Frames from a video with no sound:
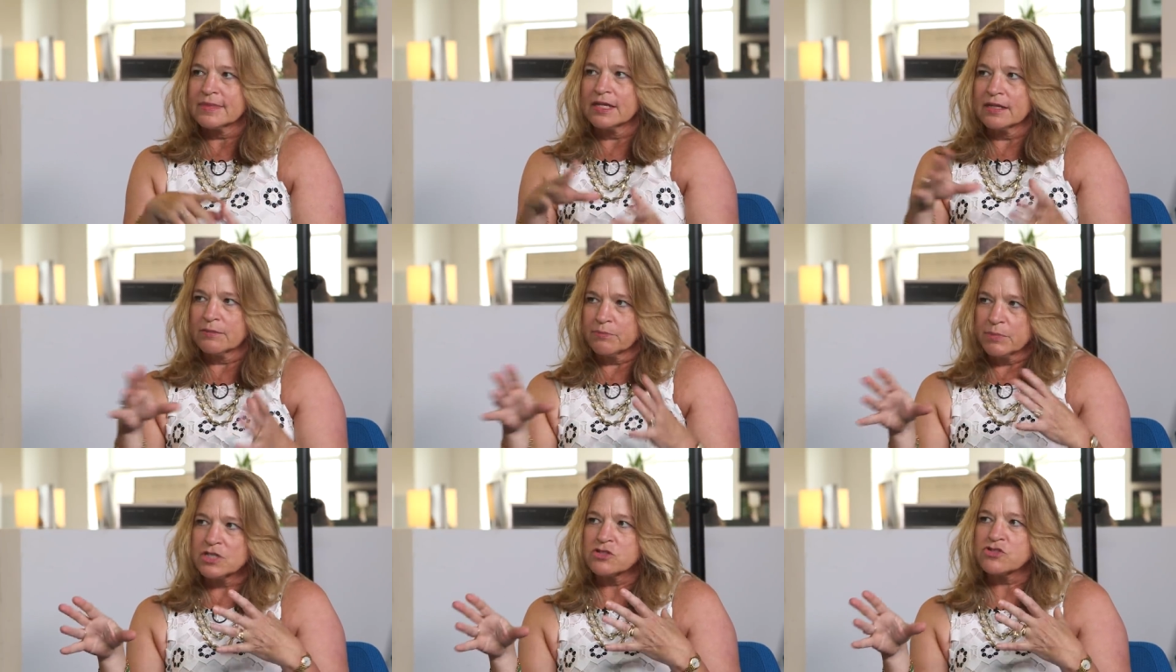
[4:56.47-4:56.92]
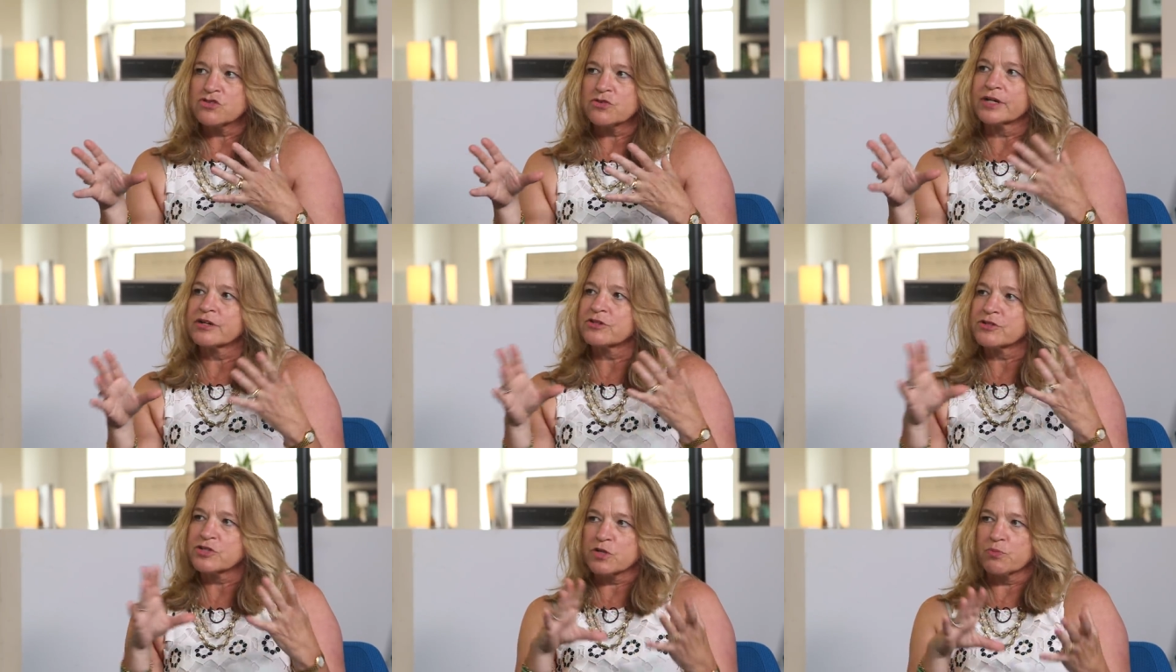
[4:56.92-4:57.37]
Mm-hmm. The
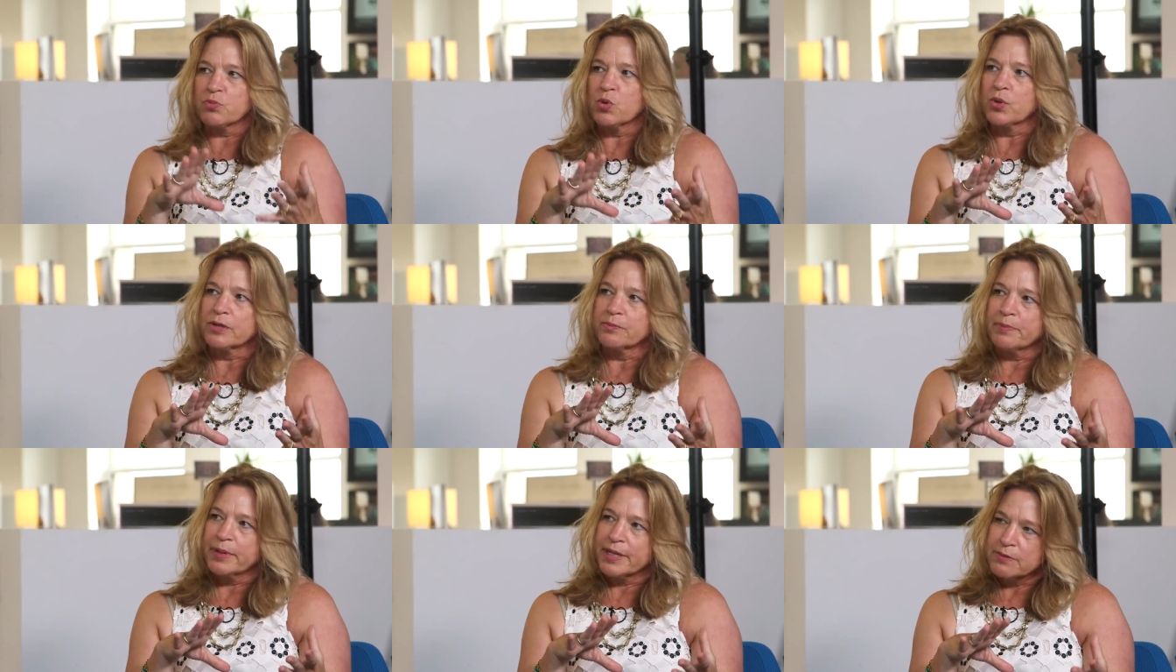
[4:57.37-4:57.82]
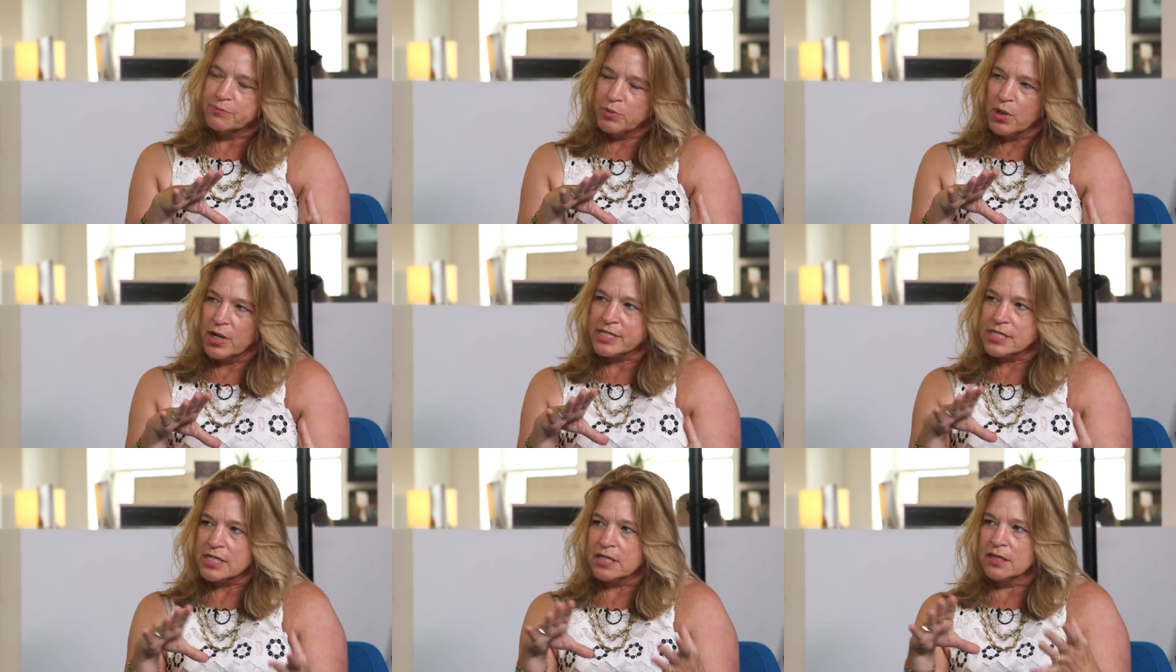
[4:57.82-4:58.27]
administrator is appointed by the
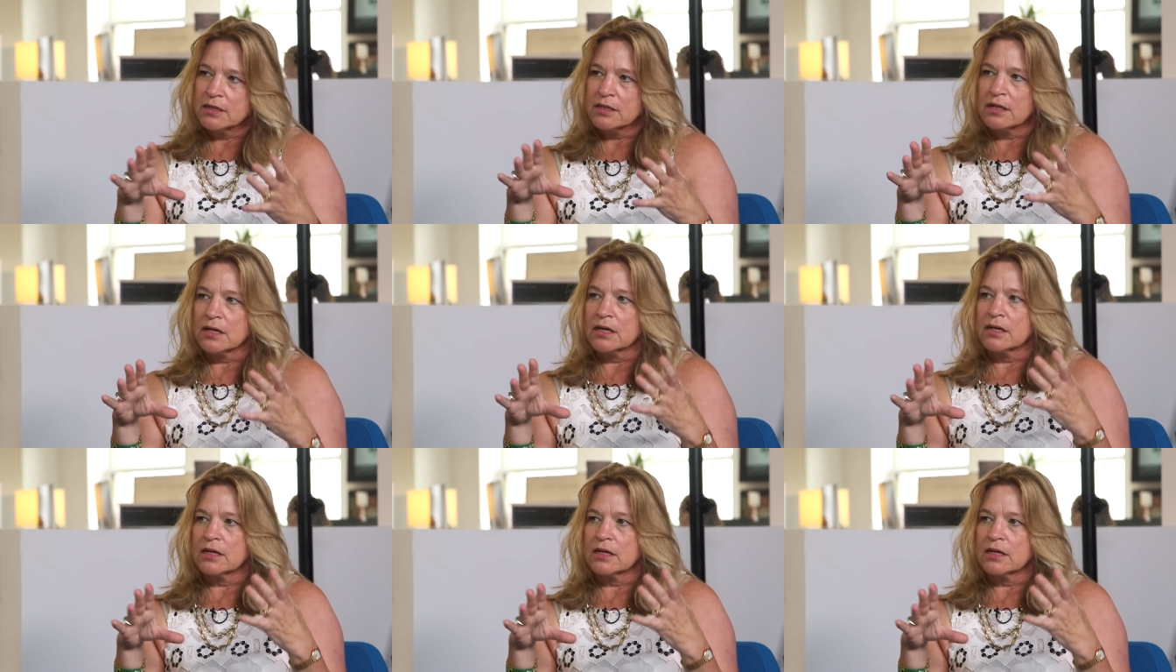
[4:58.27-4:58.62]
president.